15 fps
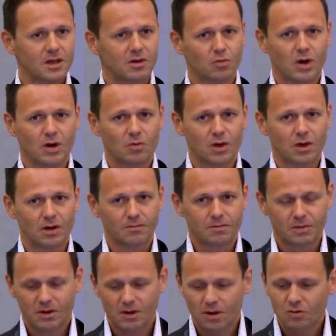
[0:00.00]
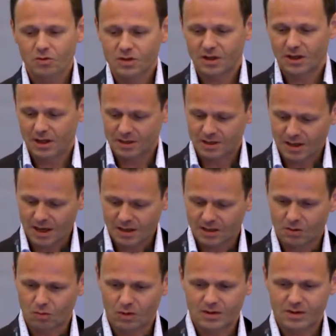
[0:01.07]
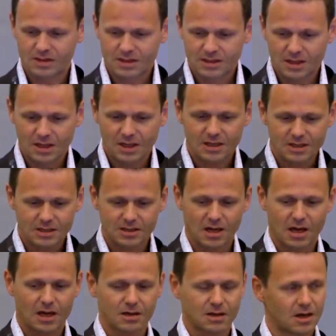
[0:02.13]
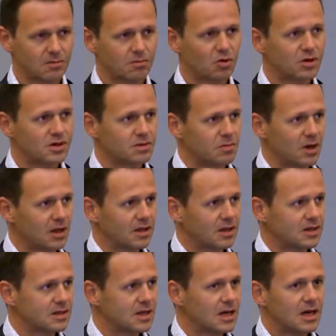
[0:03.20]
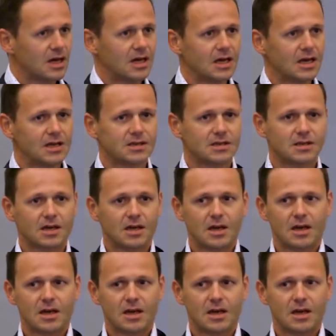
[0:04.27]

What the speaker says: and where we are closely interacting with cities and municipalities, is